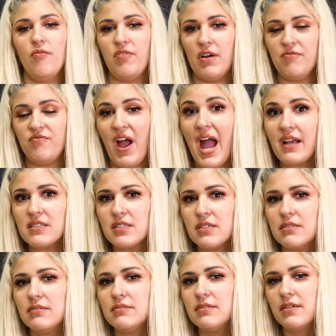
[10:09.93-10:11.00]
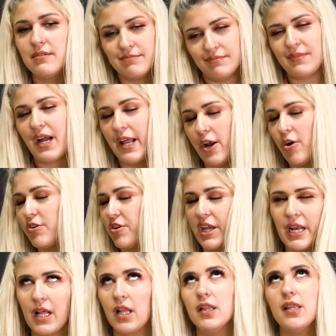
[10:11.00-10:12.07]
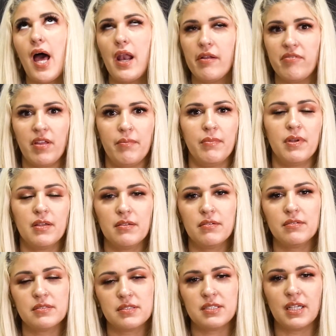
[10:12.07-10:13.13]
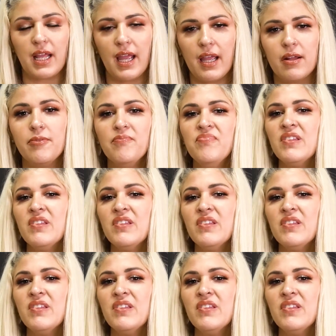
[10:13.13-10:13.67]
Fun fact I know you're getting a lot of them today.